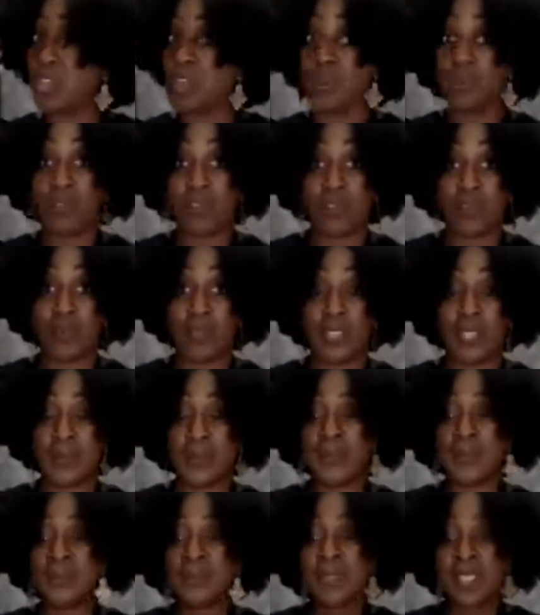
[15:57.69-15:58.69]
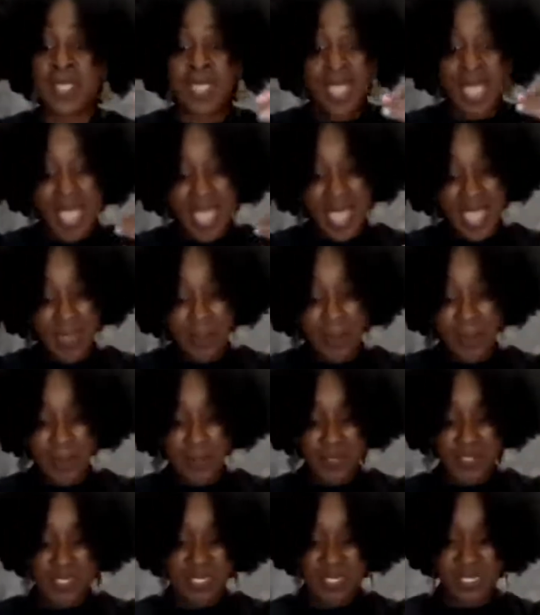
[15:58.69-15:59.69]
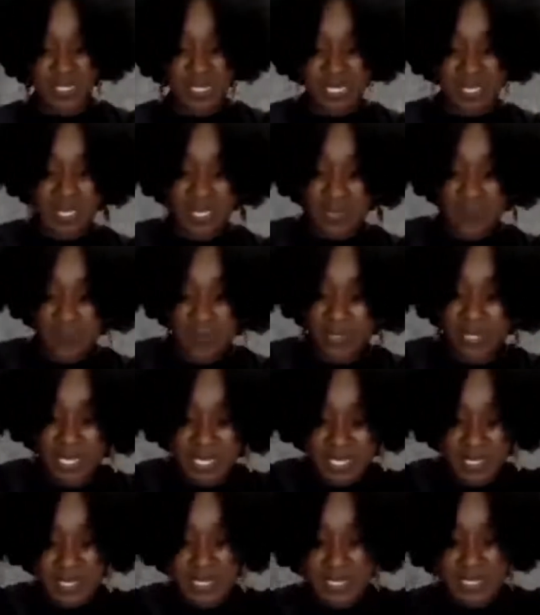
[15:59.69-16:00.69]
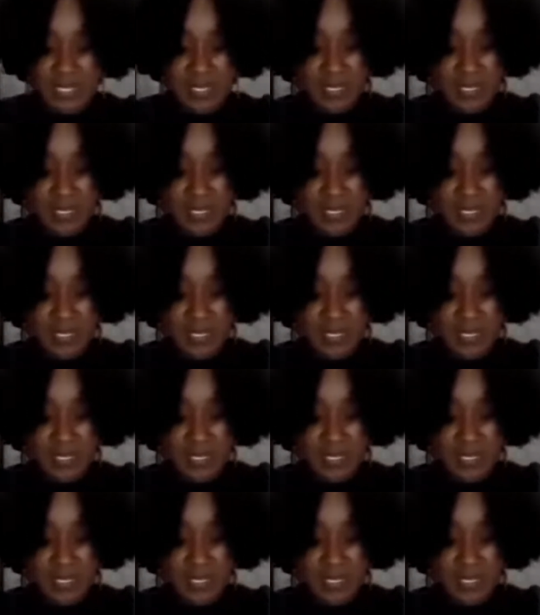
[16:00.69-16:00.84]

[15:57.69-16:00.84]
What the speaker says: go for it. I personally think, well, look at